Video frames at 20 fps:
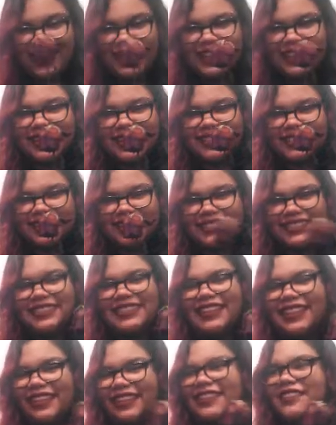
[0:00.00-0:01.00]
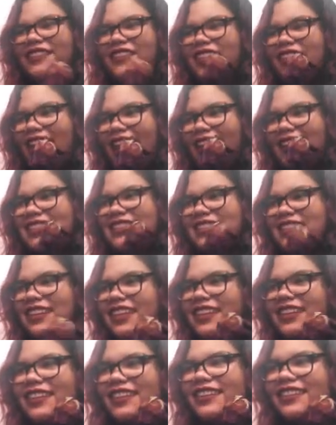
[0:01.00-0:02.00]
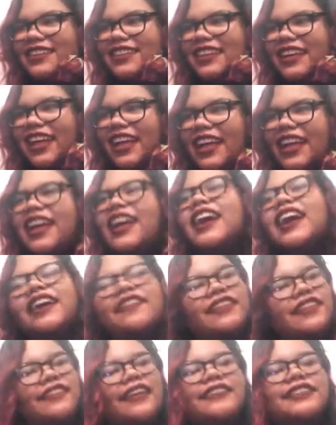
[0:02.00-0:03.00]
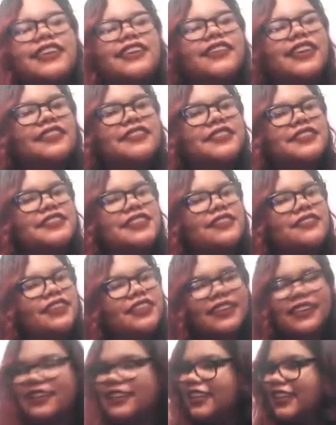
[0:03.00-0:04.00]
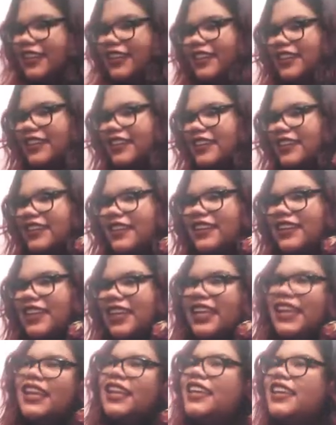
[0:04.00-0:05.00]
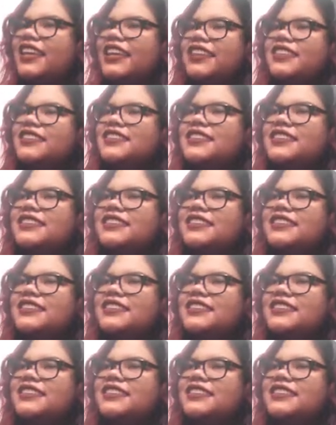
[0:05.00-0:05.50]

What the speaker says: I love that song. I've loved that song ever since I've heard it. And